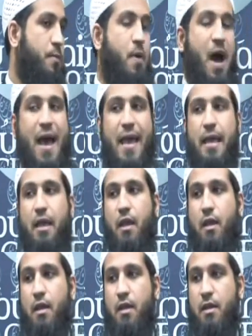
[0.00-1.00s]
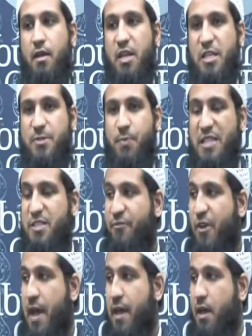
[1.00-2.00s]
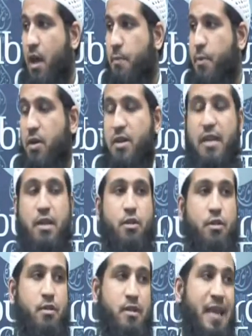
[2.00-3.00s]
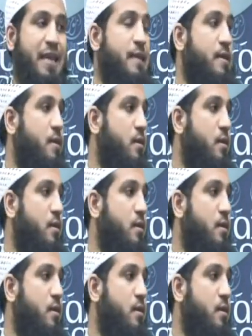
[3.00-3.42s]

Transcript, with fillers: by specifying a particular date